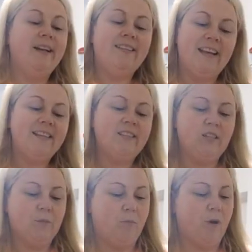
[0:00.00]
It says to
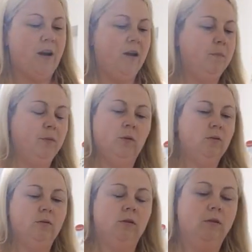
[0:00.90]
spray it,
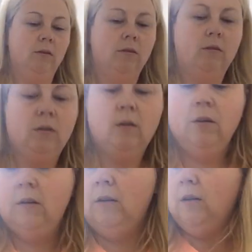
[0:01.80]
but
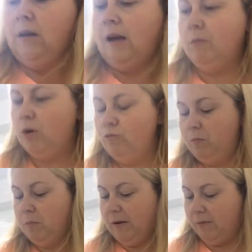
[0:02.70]
I'm going to
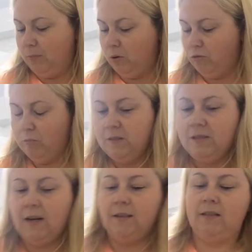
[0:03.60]
rub a bit of butter up the
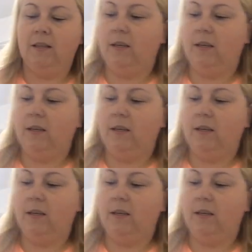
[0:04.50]
sides, I